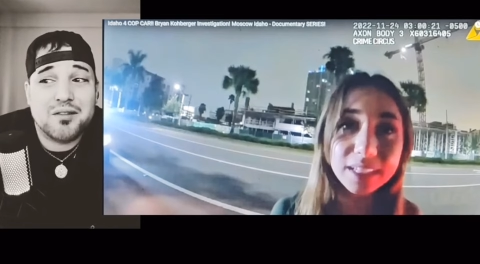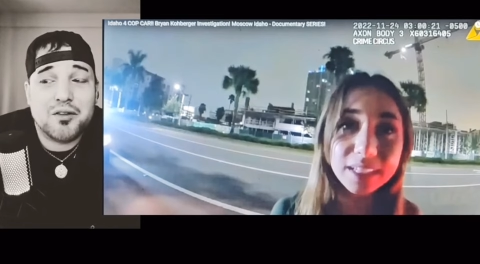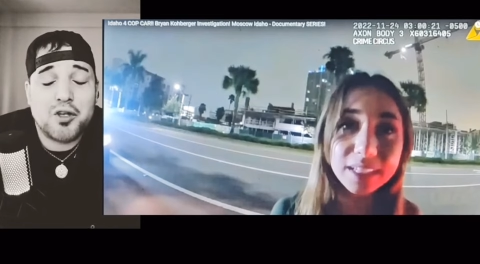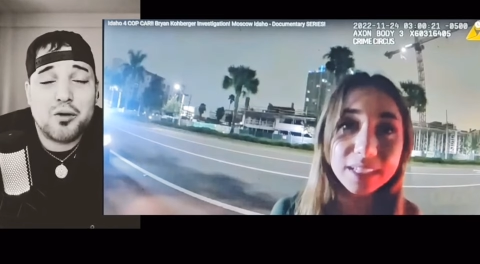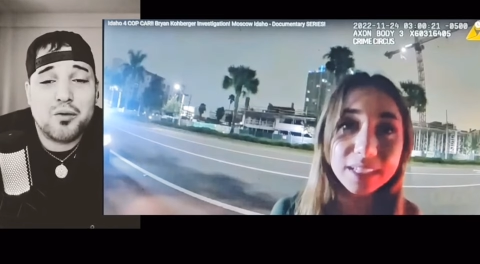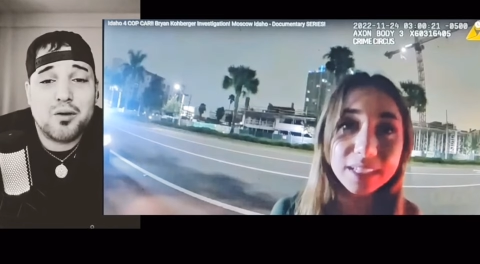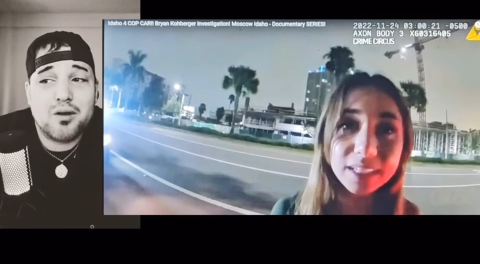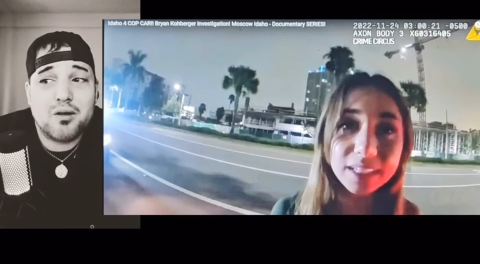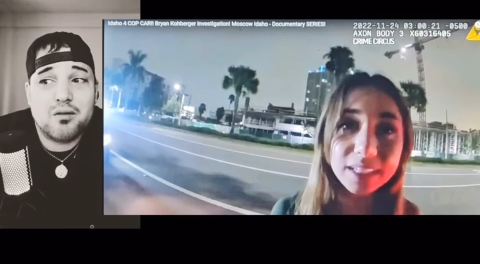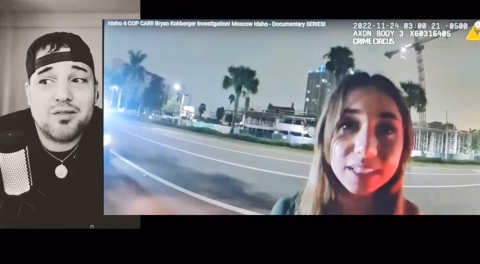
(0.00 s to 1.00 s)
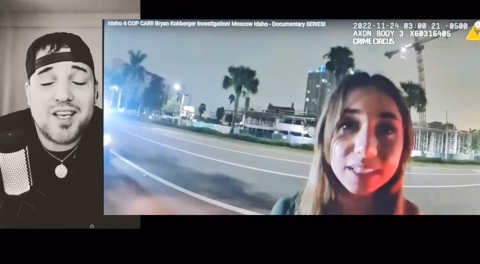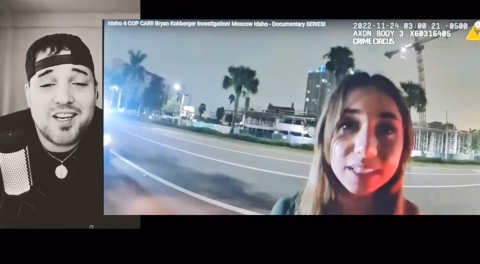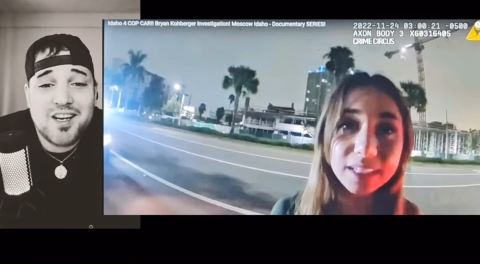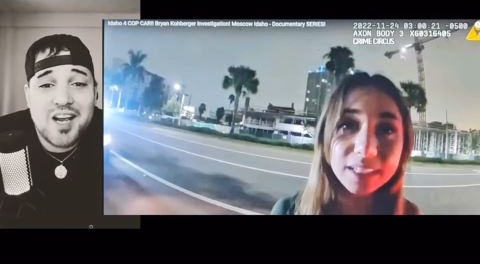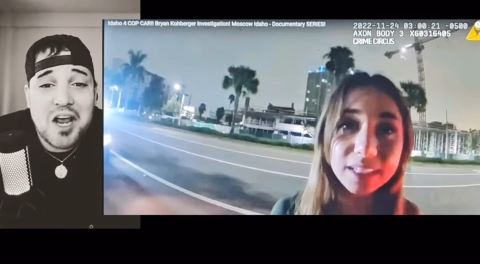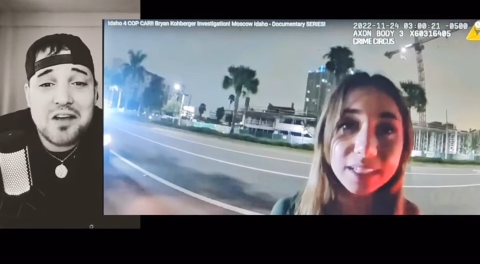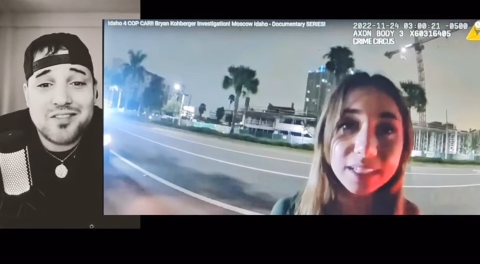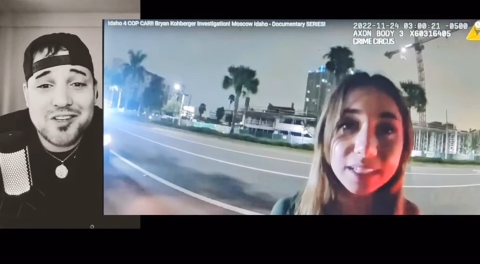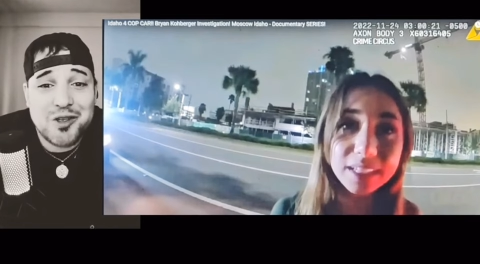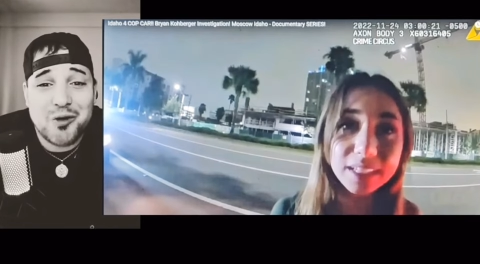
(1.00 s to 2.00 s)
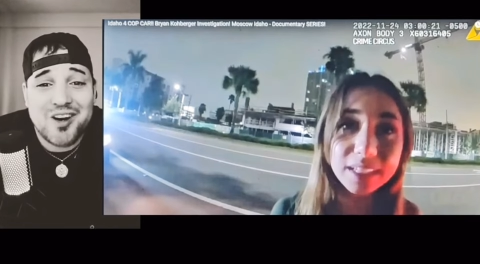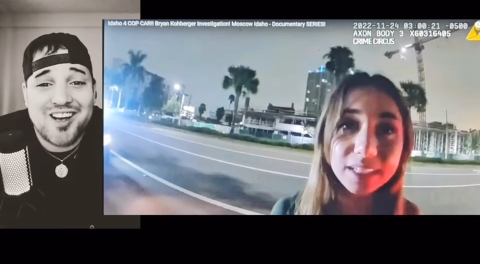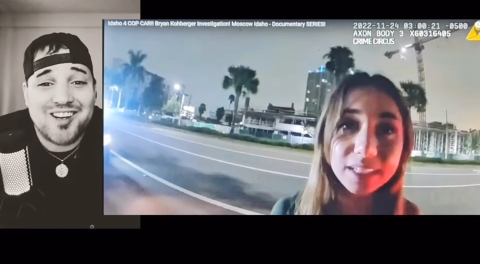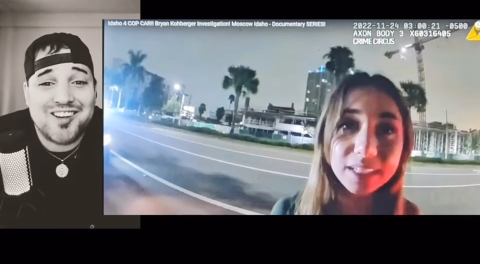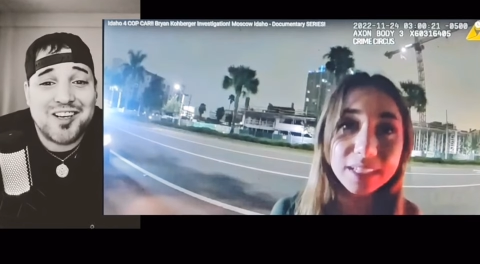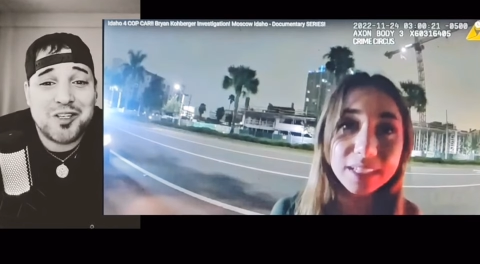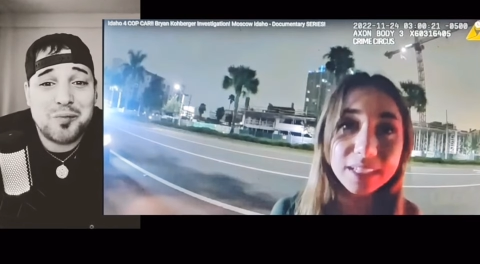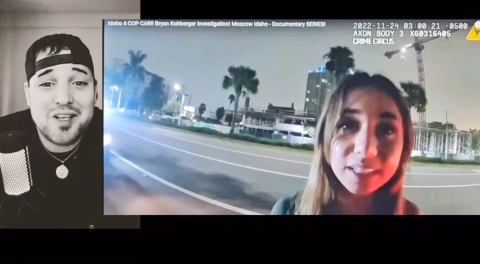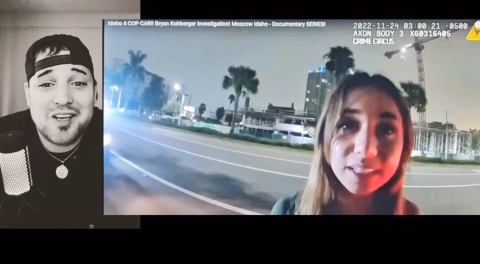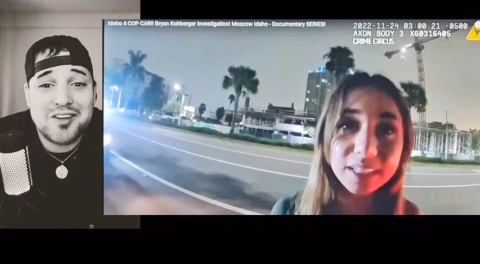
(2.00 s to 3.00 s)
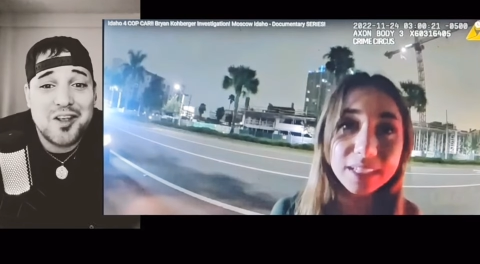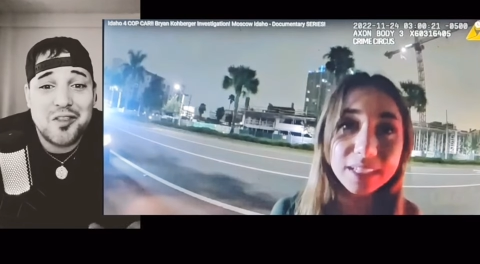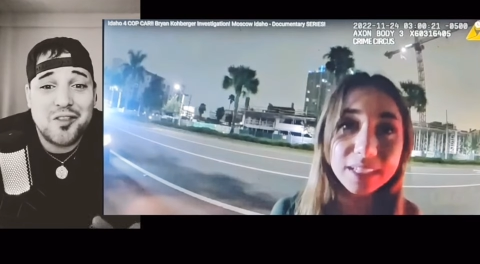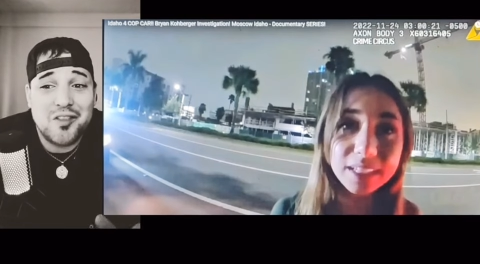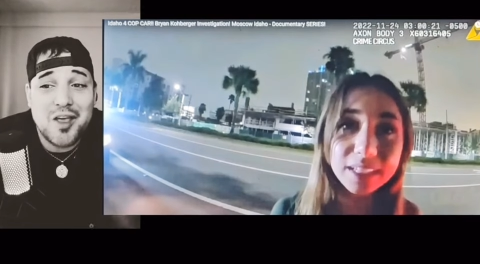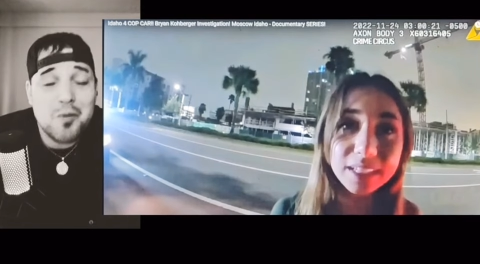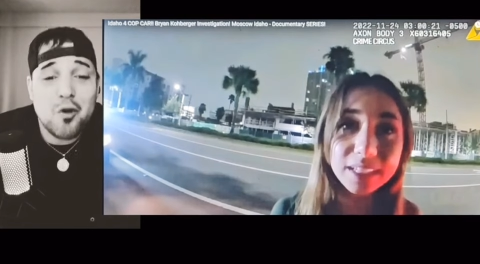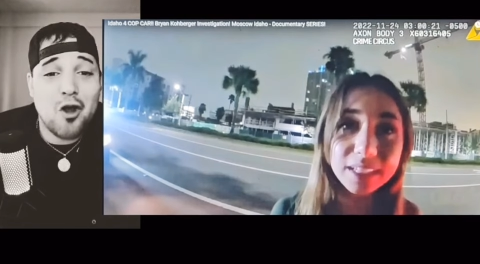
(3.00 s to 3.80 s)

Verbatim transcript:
Speaker 1: so they didn't have to do an eye test because they were